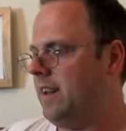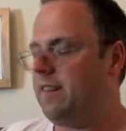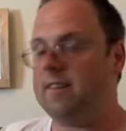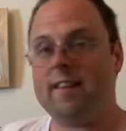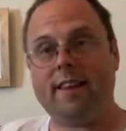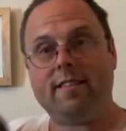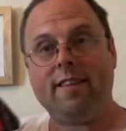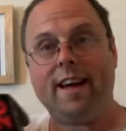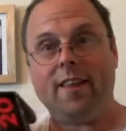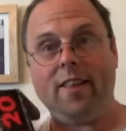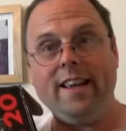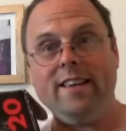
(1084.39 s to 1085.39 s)
So that's
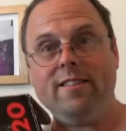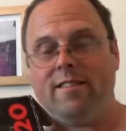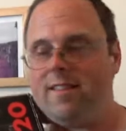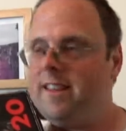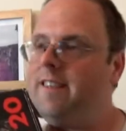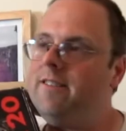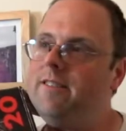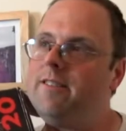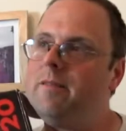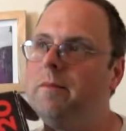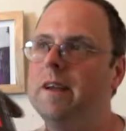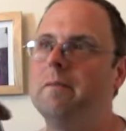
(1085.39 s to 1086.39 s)
that. These used
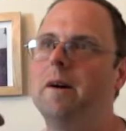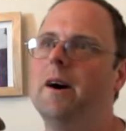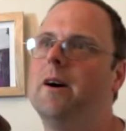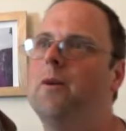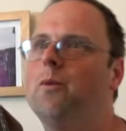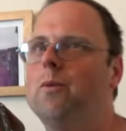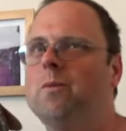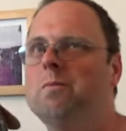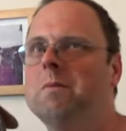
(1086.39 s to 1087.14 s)
to be about.